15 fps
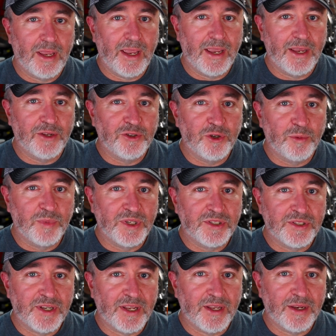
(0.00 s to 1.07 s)
And you'll be
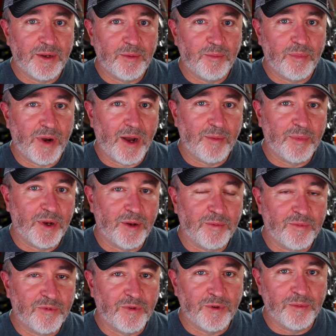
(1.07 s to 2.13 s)
seeing him pop
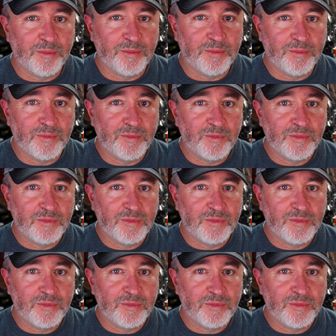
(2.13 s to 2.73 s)
up from